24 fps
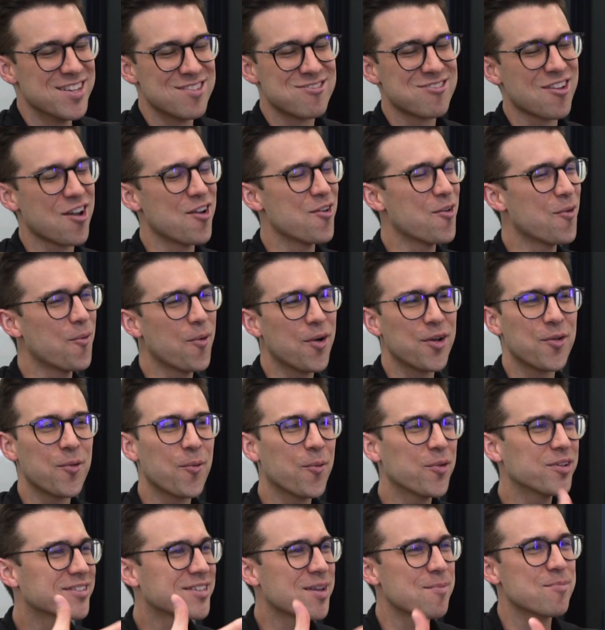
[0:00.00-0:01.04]
So
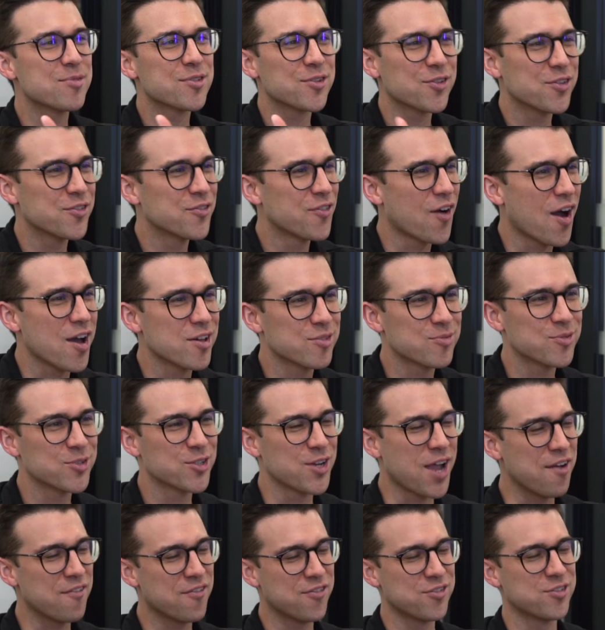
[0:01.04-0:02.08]
what tips or advice would
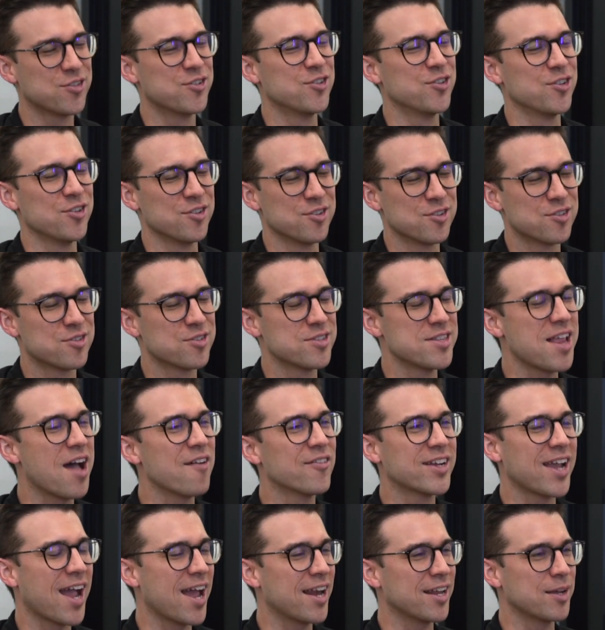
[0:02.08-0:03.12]
you have for students
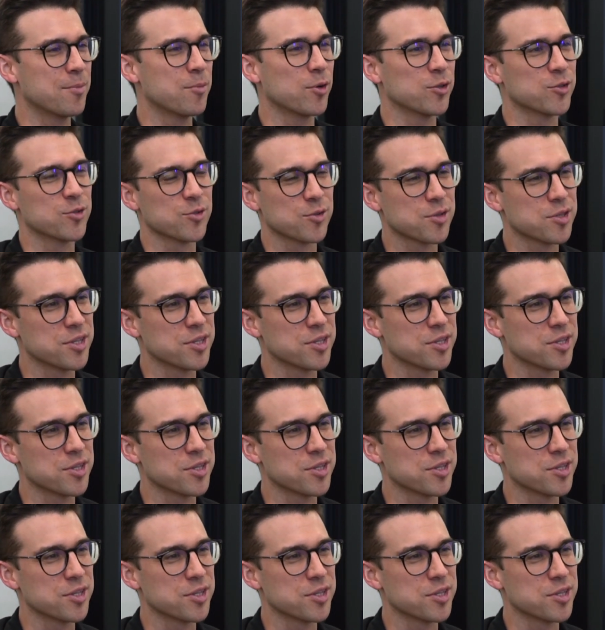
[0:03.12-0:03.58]
navigating Module